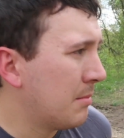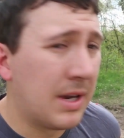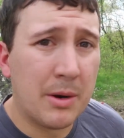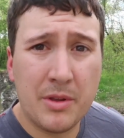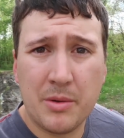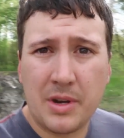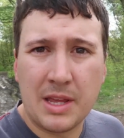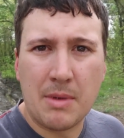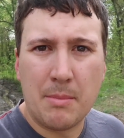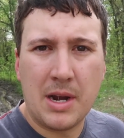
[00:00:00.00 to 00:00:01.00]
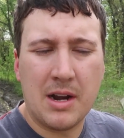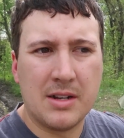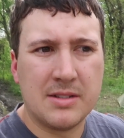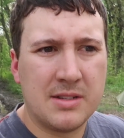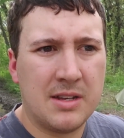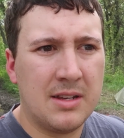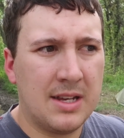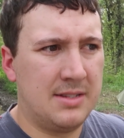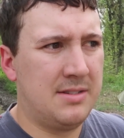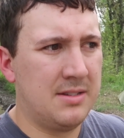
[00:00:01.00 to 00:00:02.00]
But I really want to get my bearings
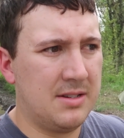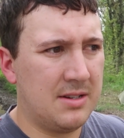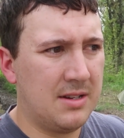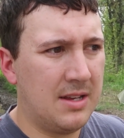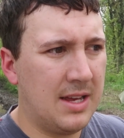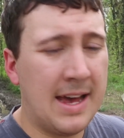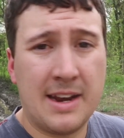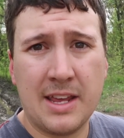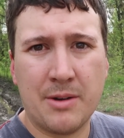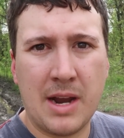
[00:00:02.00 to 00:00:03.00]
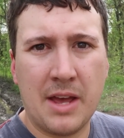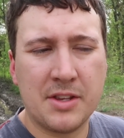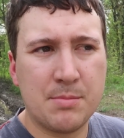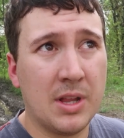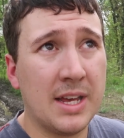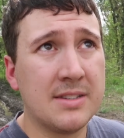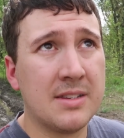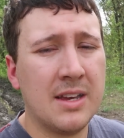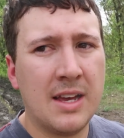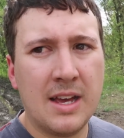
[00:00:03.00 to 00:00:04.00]
as to how to get around this
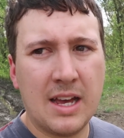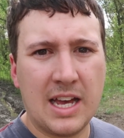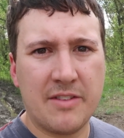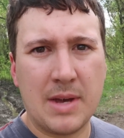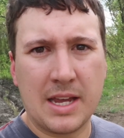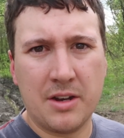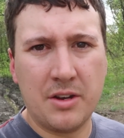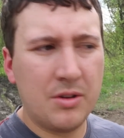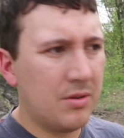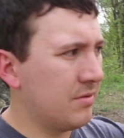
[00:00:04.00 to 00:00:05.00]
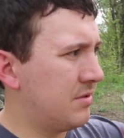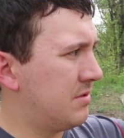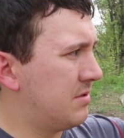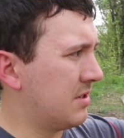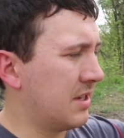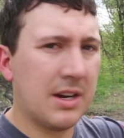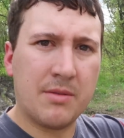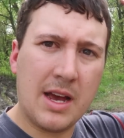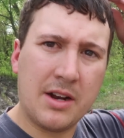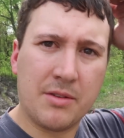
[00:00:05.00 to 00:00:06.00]
place. I have my canoe to get
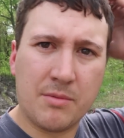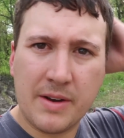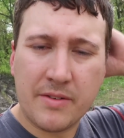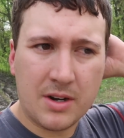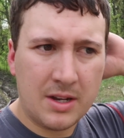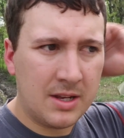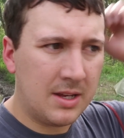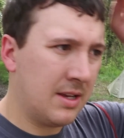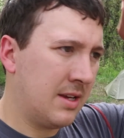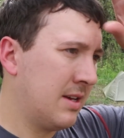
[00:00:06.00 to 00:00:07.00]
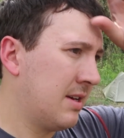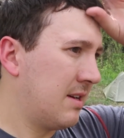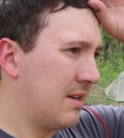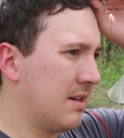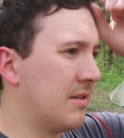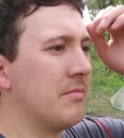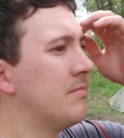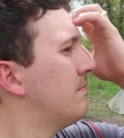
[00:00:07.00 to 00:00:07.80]
around in the river, but I